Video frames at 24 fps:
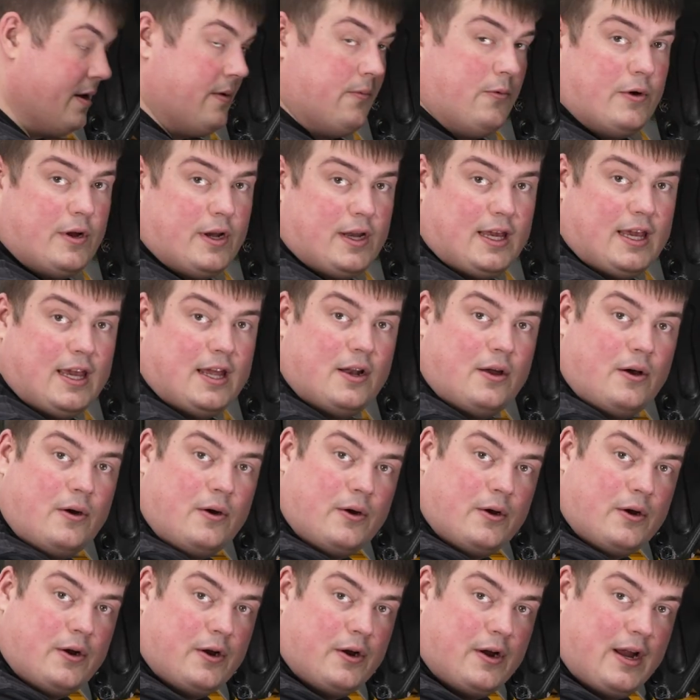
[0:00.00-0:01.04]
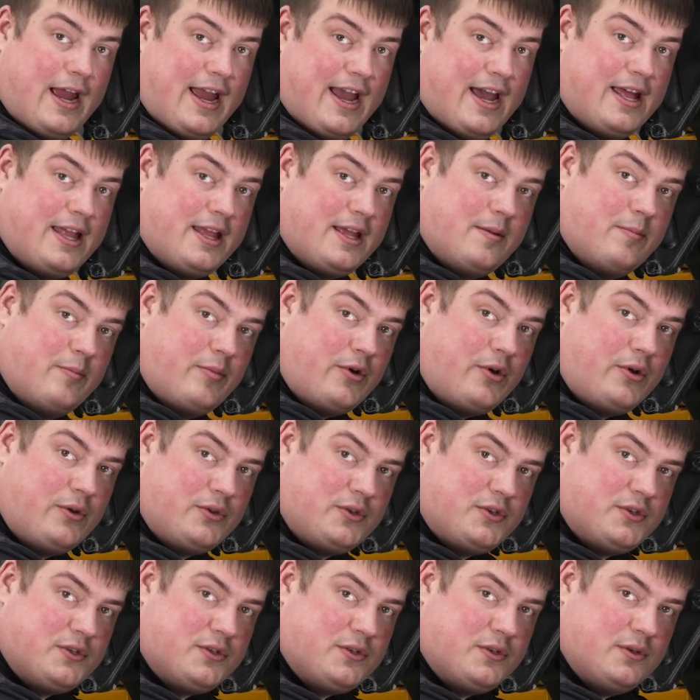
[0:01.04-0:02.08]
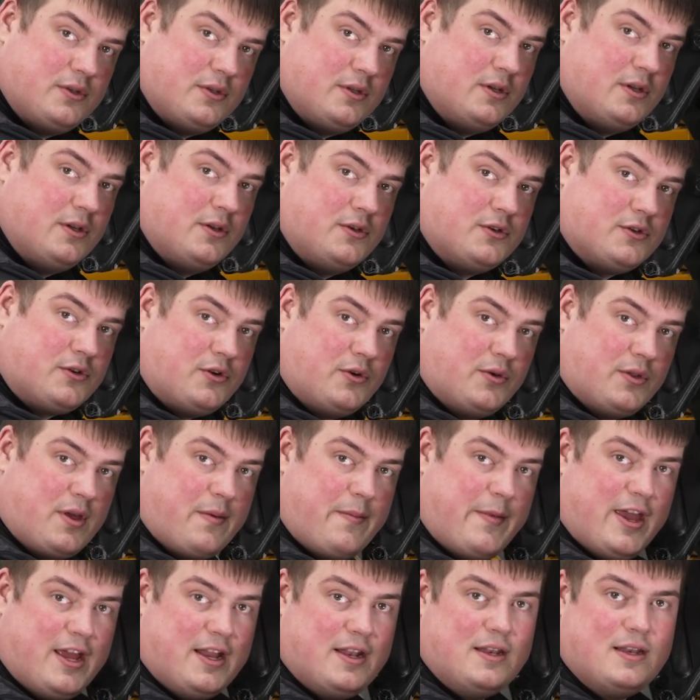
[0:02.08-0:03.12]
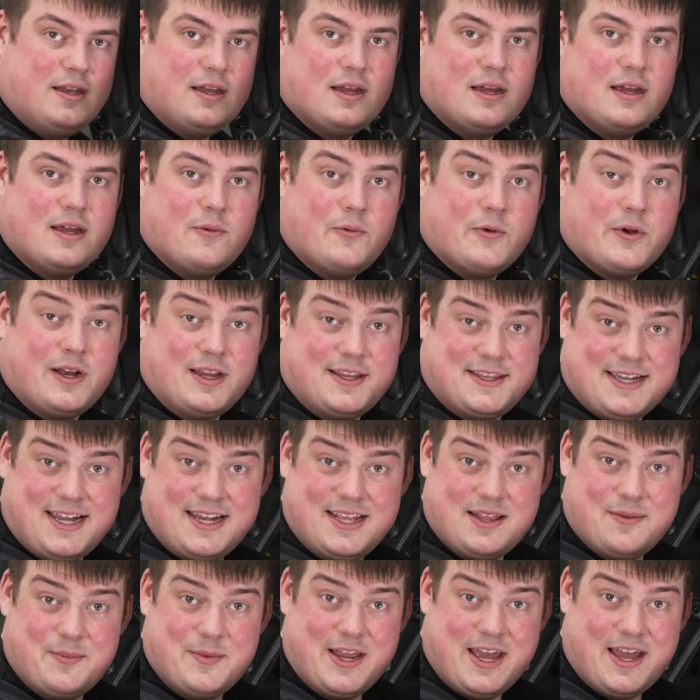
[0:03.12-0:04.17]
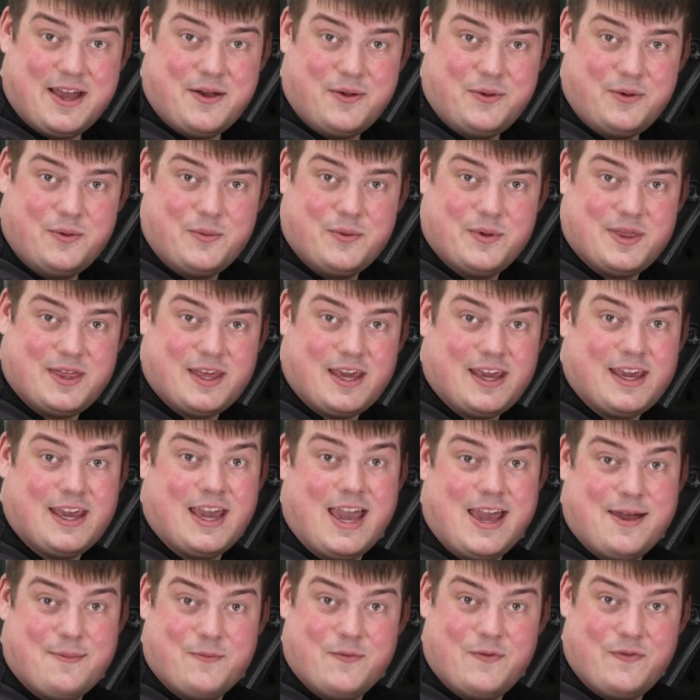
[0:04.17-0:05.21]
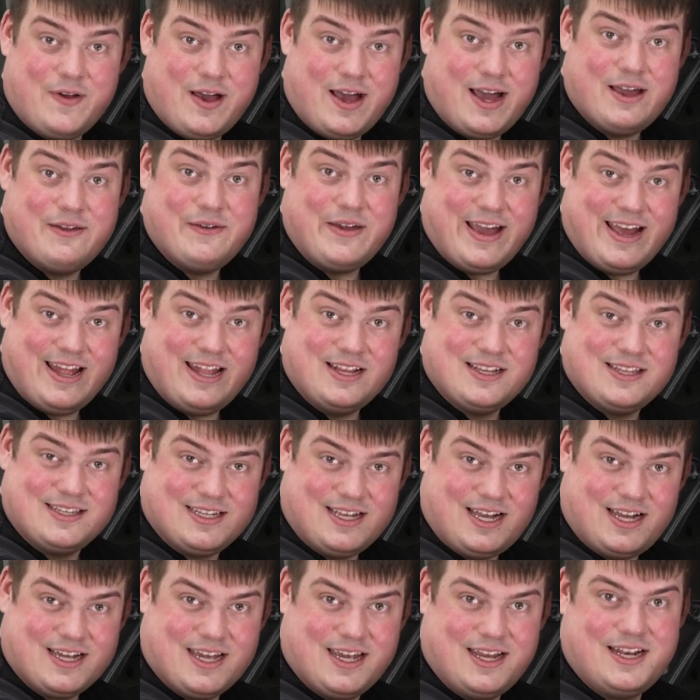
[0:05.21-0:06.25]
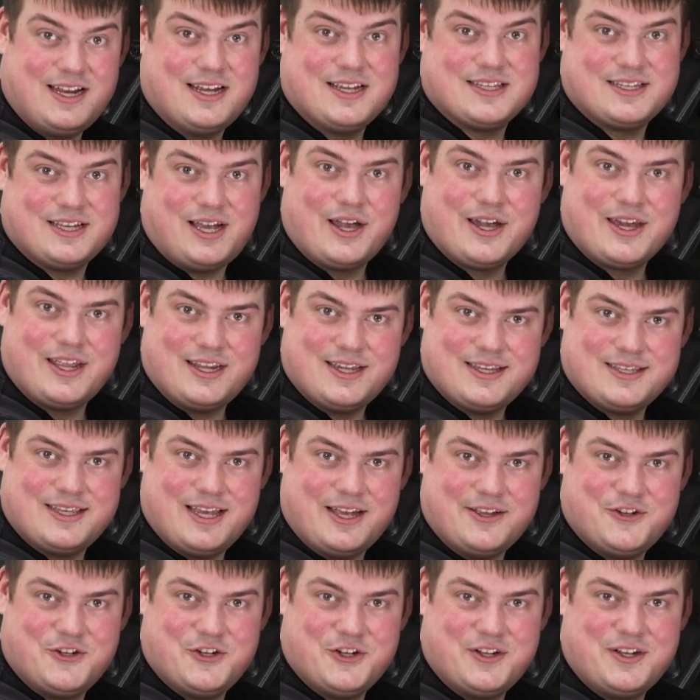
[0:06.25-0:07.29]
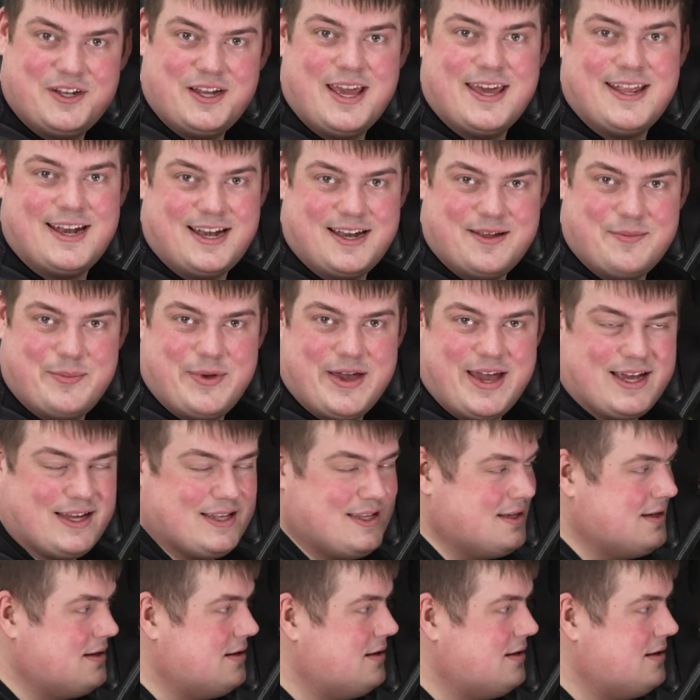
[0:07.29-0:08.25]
We're gonna get our Allen bolts, screw them in. We're gonna tighten them down with a M5 Allen socket, a socket extension, and an impact.